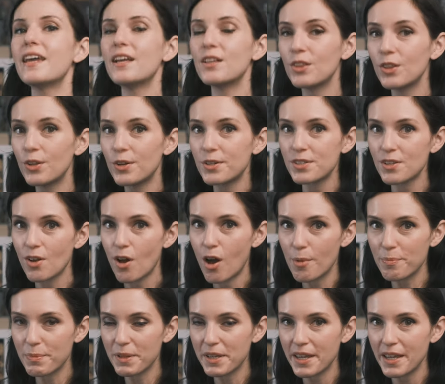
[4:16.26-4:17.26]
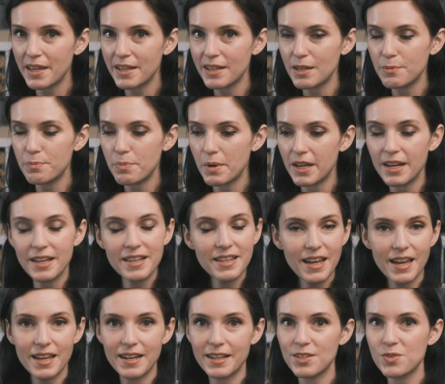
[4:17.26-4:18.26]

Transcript: it looks complicated, but again,